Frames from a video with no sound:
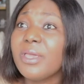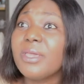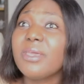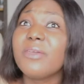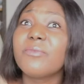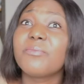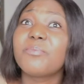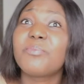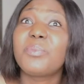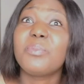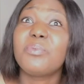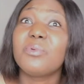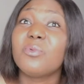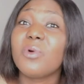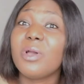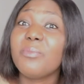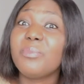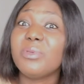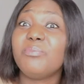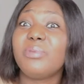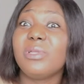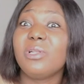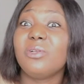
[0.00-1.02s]
If people will
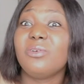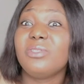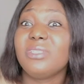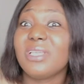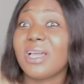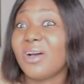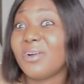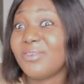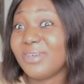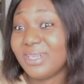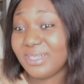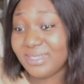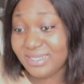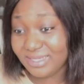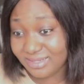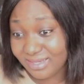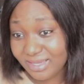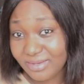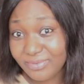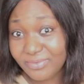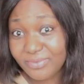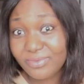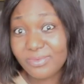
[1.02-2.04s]
be billionaire already,
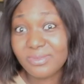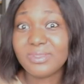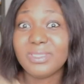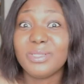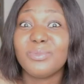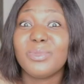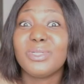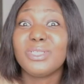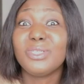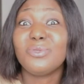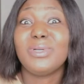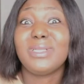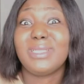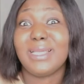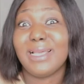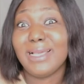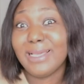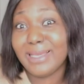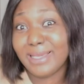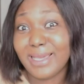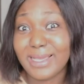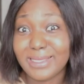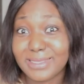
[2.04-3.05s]
self, the money we
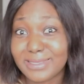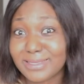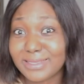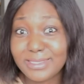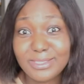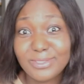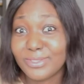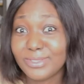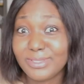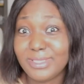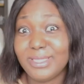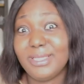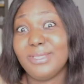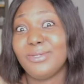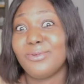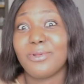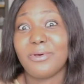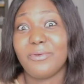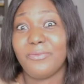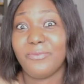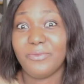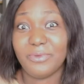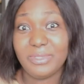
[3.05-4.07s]
then get, you know, they
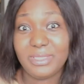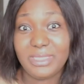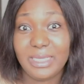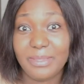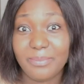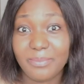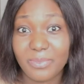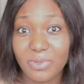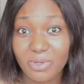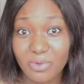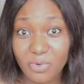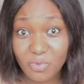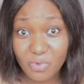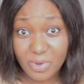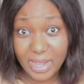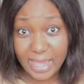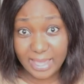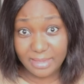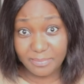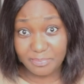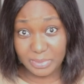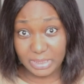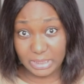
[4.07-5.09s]
enough for them. Who
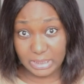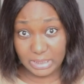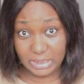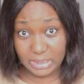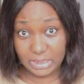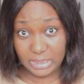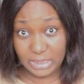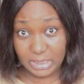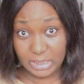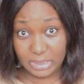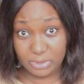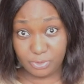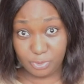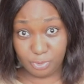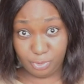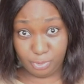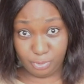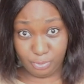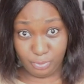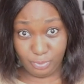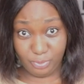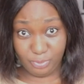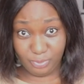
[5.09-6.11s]
I be?
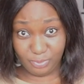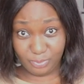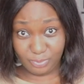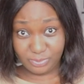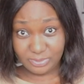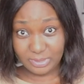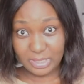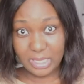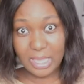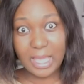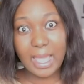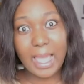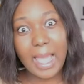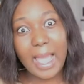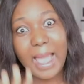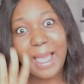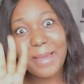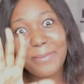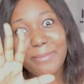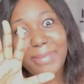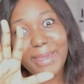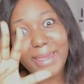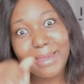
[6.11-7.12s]
Shoo.
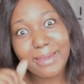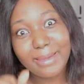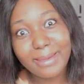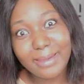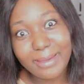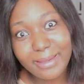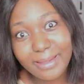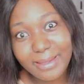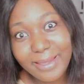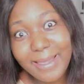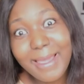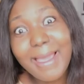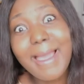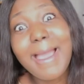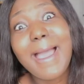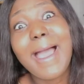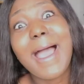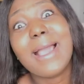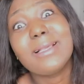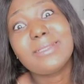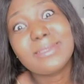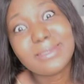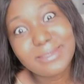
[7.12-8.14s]
I beg.
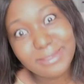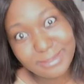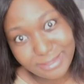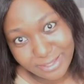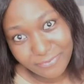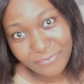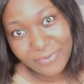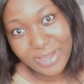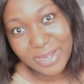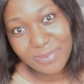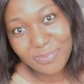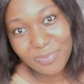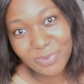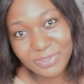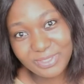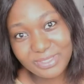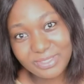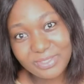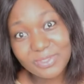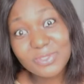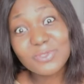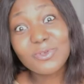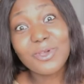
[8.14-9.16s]
I still they find
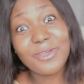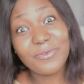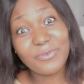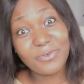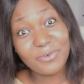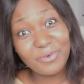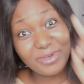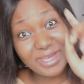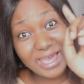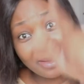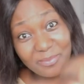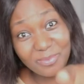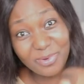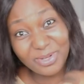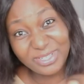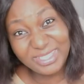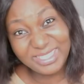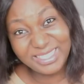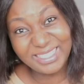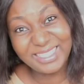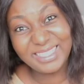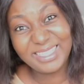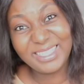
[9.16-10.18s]
money. So if you get
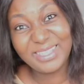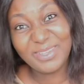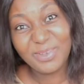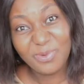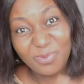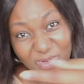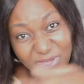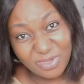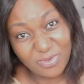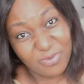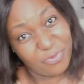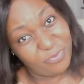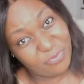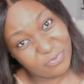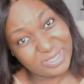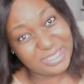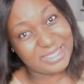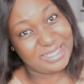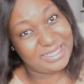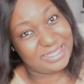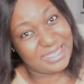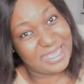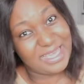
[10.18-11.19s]
money where you
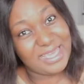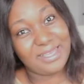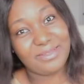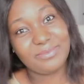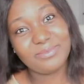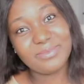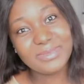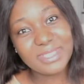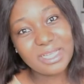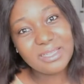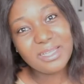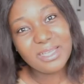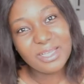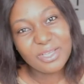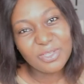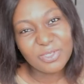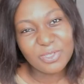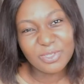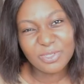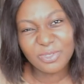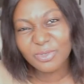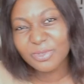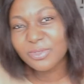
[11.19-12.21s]
feel, say,
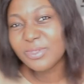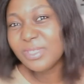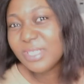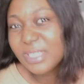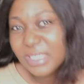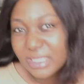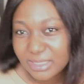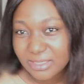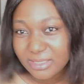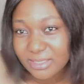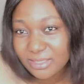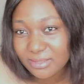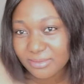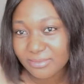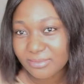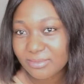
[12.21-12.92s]
you no need,